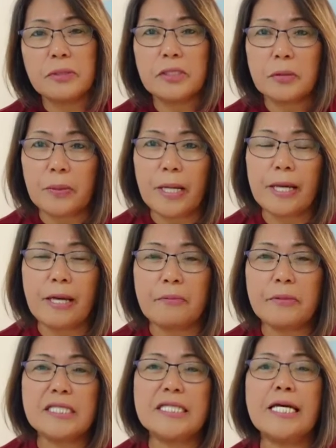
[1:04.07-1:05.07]
me to play
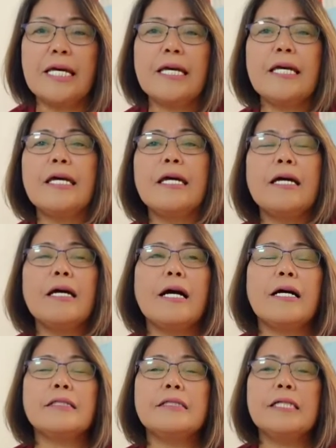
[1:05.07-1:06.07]
every day
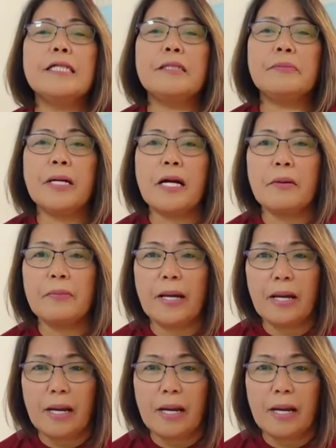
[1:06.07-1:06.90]
until it became my